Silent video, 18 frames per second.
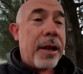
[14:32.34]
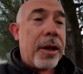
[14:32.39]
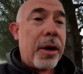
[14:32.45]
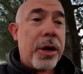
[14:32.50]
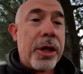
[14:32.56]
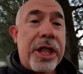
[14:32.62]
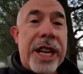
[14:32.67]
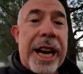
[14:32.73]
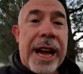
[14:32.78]

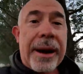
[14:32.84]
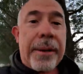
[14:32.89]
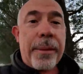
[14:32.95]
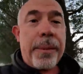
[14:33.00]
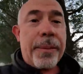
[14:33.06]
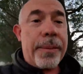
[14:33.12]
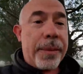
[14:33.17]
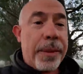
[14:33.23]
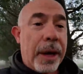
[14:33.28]
Good chat.
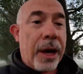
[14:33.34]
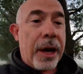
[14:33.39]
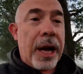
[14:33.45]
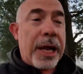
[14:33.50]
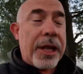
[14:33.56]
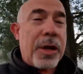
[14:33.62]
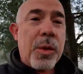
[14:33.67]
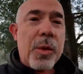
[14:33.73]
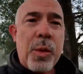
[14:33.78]

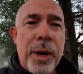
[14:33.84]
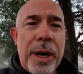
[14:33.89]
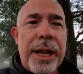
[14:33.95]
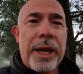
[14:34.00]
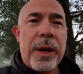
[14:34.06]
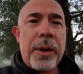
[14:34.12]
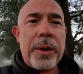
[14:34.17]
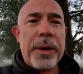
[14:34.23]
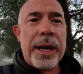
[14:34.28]
It's
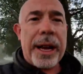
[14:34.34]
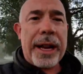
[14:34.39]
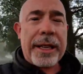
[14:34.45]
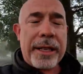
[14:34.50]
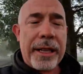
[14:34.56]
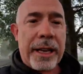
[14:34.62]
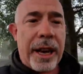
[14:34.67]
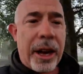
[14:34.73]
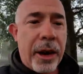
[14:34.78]
really good getting
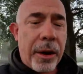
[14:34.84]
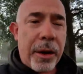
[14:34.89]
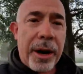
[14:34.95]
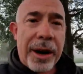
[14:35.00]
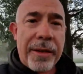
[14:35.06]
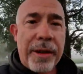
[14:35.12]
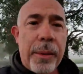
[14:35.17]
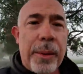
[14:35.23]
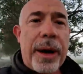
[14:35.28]
to know
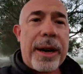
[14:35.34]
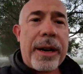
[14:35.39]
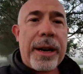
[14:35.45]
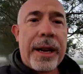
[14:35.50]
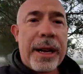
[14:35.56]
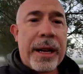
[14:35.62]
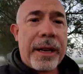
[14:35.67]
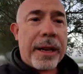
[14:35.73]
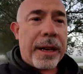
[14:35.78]
everyone
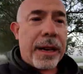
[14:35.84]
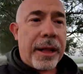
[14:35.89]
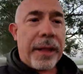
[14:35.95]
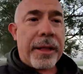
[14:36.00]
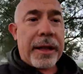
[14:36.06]
in